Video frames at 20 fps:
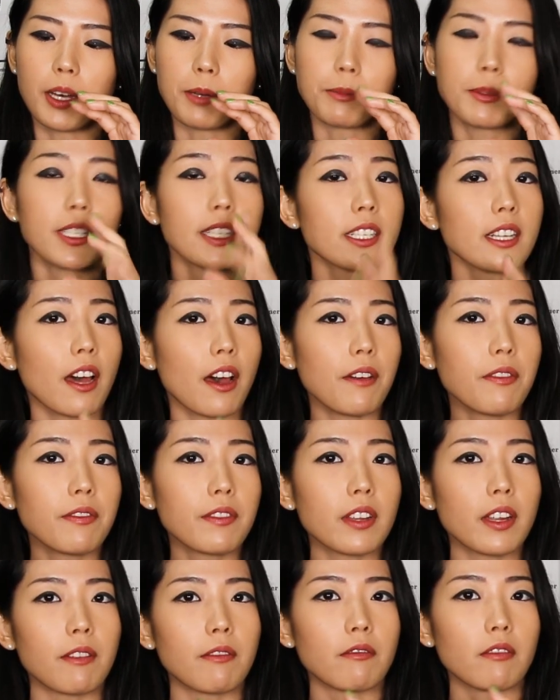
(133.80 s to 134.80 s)

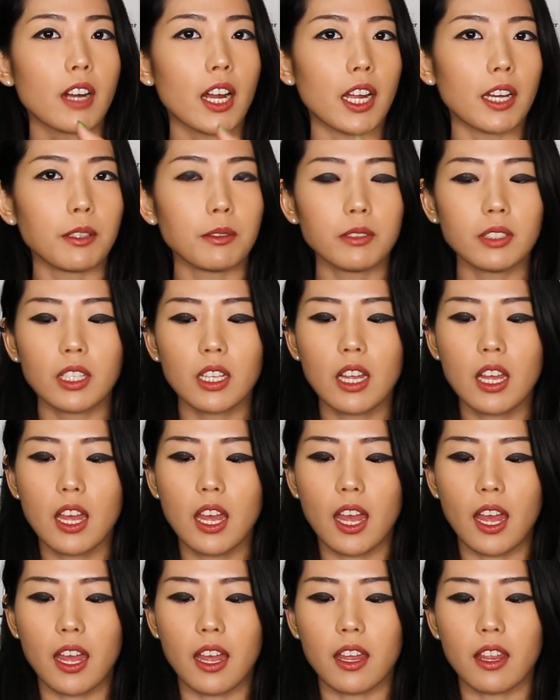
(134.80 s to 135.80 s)
soft and round,
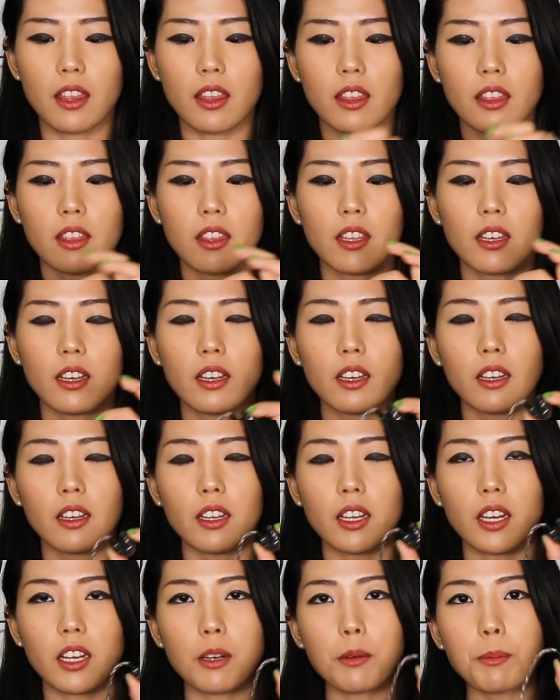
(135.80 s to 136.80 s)
and the
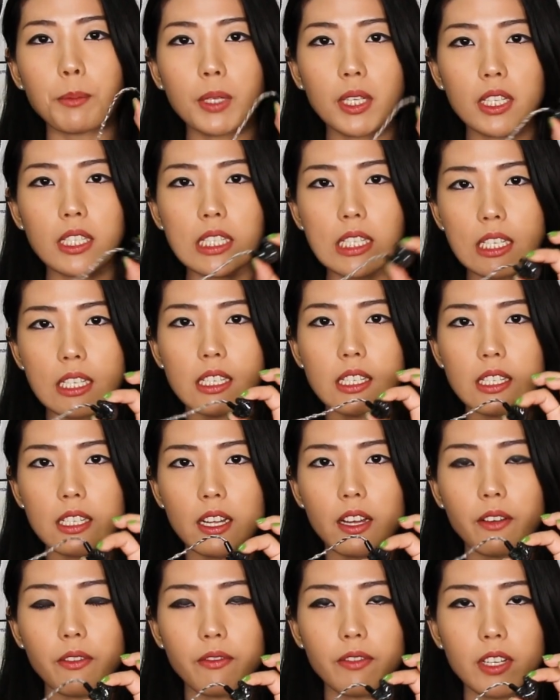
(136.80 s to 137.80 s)
earpiece
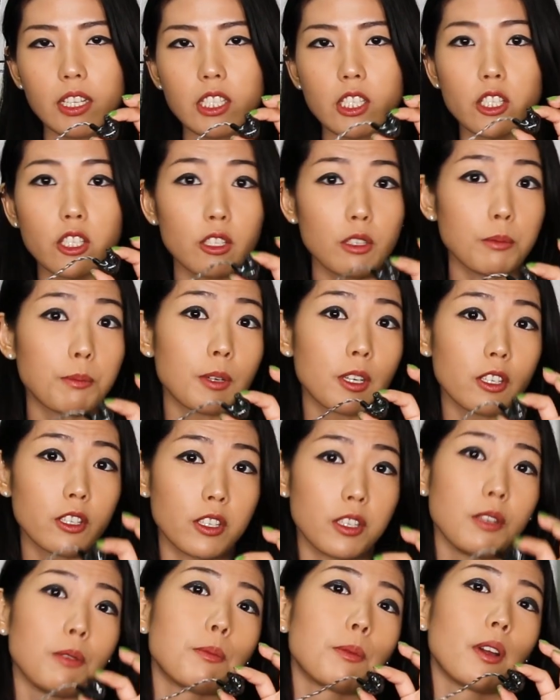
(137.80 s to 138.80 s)
itself is
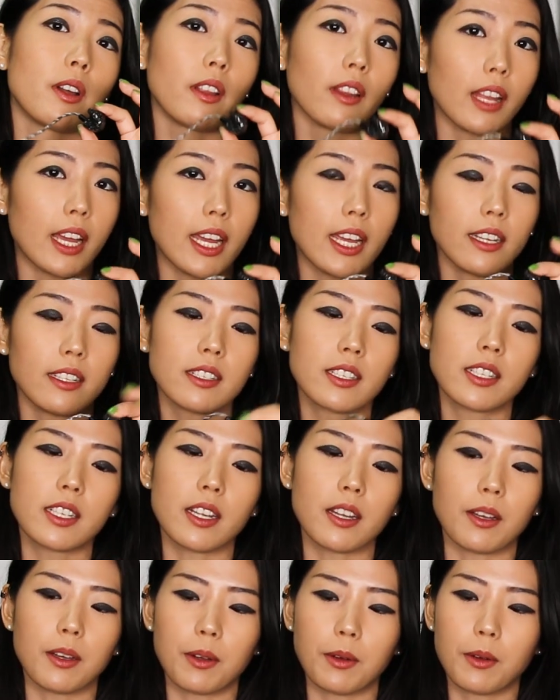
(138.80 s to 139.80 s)
super light,
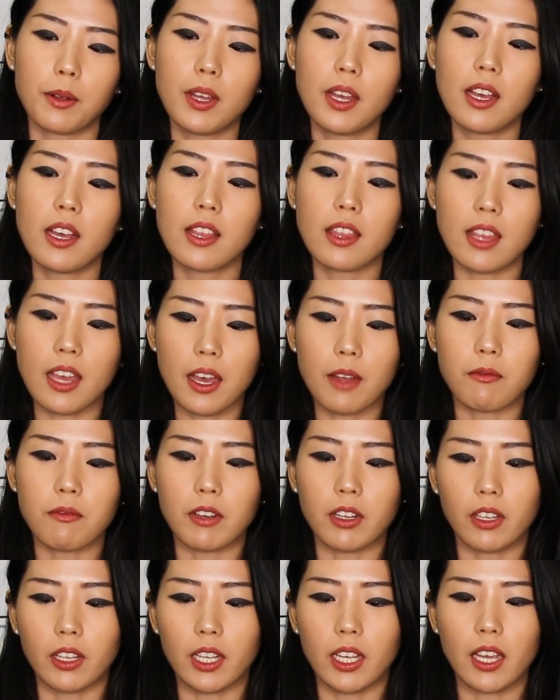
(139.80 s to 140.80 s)
so that
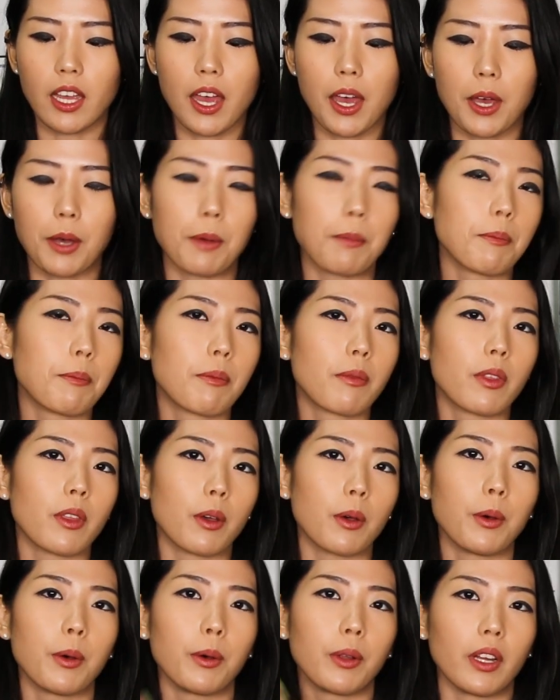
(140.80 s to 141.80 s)
really helped the
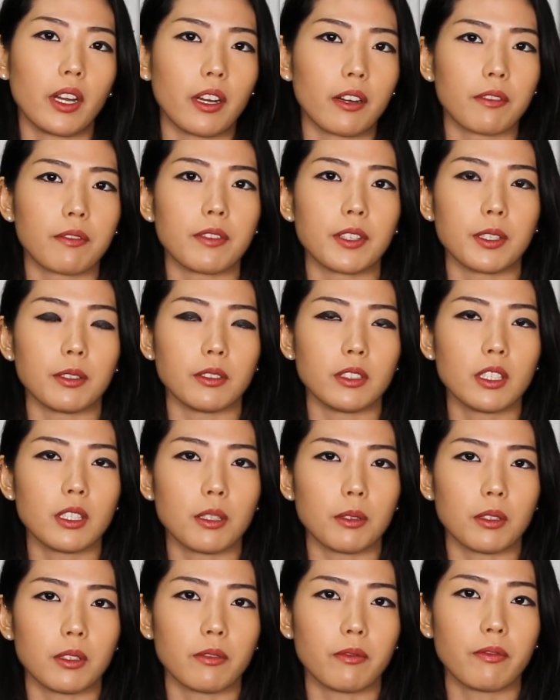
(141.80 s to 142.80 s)
whole earphone
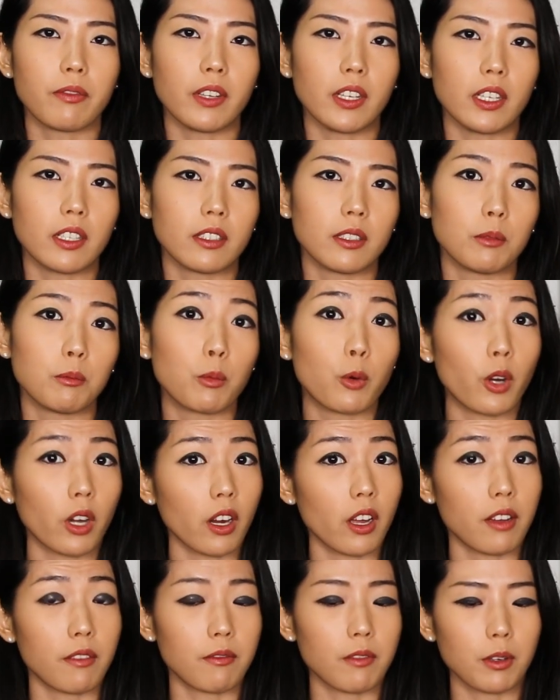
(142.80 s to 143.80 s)
to feel more
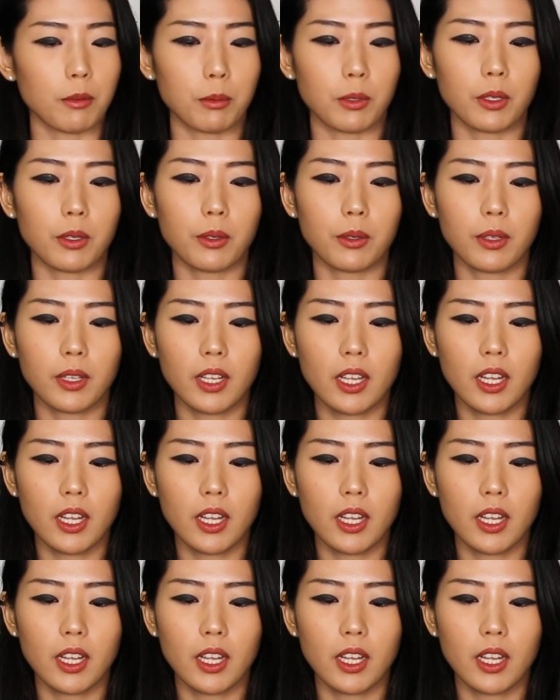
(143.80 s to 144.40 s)
comfortable.